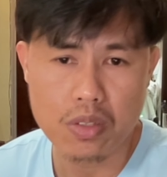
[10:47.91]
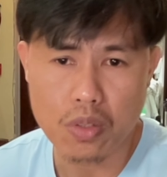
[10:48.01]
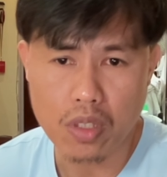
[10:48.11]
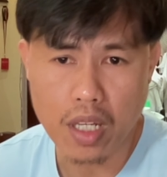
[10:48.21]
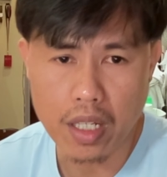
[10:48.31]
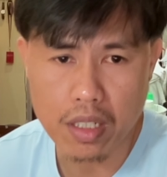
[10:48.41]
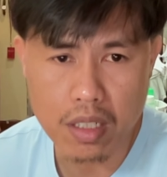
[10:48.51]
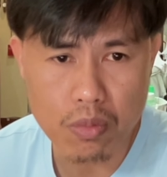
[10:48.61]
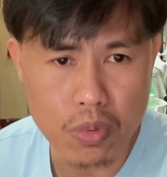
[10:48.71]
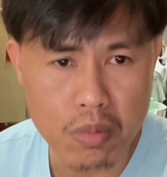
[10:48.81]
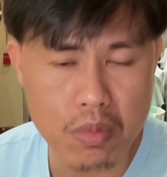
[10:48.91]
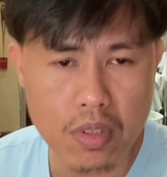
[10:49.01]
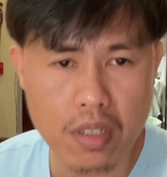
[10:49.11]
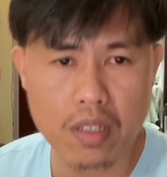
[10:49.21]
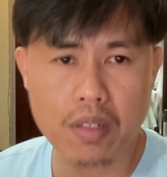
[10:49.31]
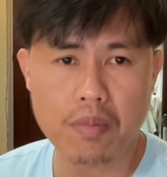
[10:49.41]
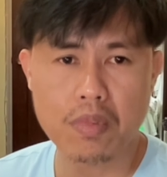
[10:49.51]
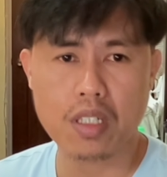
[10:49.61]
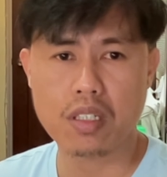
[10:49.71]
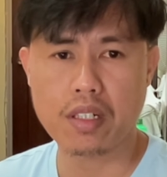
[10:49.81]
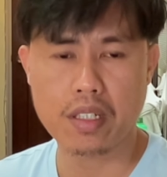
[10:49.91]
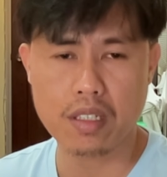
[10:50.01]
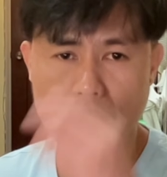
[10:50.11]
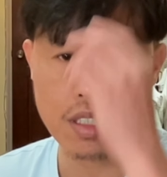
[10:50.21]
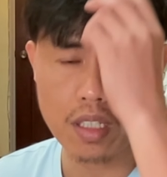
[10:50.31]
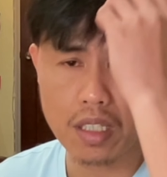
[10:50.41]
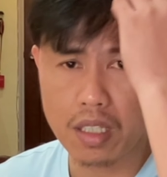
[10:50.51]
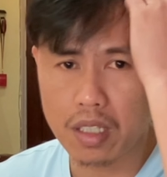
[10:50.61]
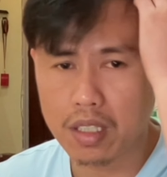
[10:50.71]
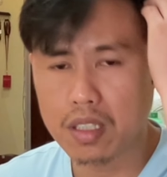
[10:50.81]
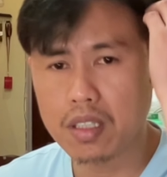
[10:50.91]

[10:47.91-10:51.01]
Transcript: So yeah, that would um, that are the